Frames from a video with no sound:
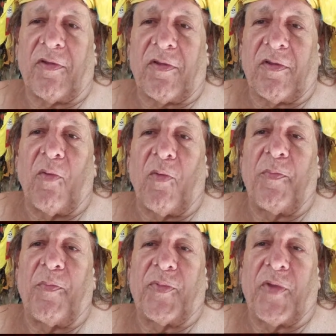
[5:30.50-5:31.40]
to
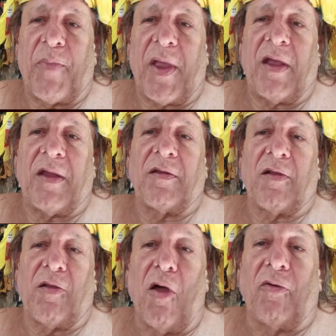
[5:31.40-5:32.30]
being
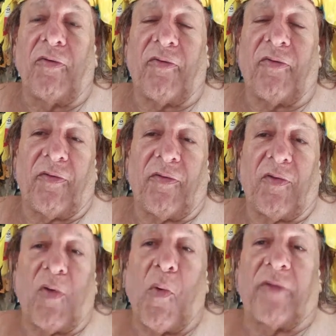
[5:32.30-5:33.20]
close
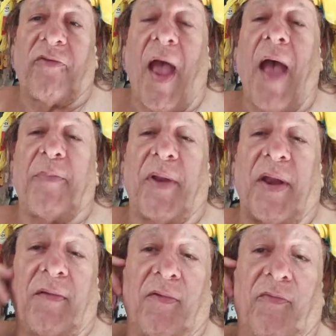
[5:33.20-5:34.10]
to what's
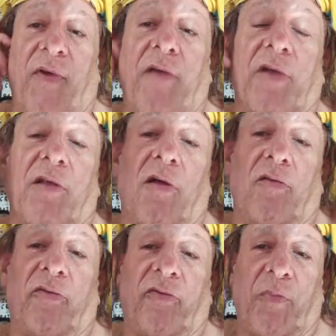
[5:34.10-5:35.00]
happening. Very
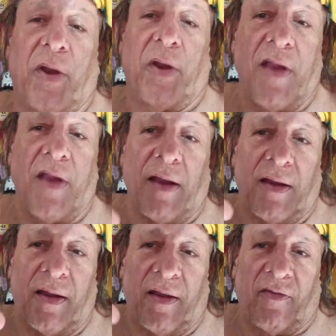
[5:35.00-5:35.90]
close, but not
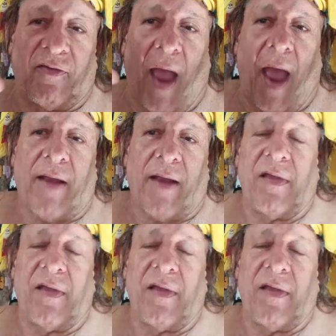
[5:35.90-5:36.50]
exact.